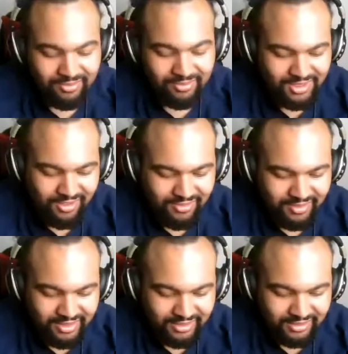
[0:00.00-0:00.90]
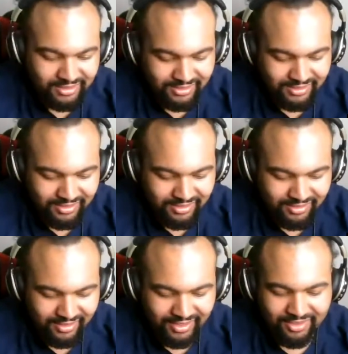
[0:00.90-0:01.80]
her kneeling,
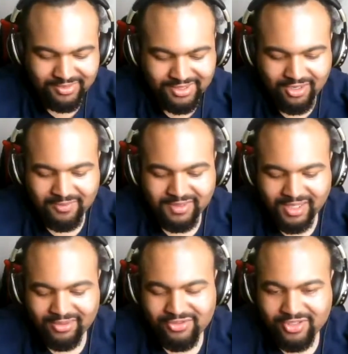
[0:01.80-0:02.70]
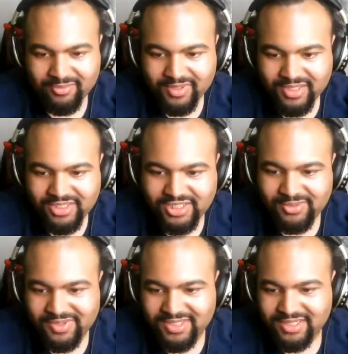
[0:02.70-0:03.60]
like it was her with Donald Trump, and then she
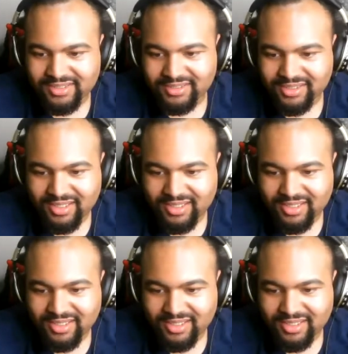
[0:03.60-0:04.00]
was kneeling.